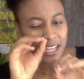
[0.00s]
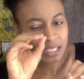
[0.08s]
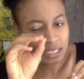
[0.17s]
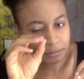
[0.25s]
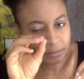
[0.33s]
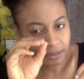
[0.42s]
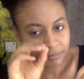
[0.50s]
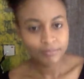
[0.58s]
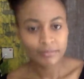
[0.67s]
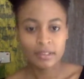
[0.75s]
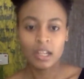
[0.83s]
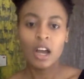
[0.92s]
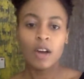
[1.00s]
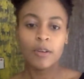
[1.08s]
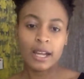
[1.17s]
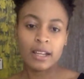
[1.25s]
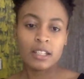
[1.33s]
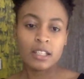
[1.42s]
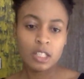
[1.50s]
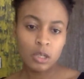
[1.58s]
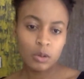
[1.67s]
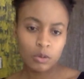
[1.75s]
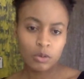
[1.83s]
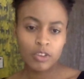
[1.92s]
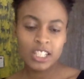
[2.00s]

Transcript: a snippet. All right, so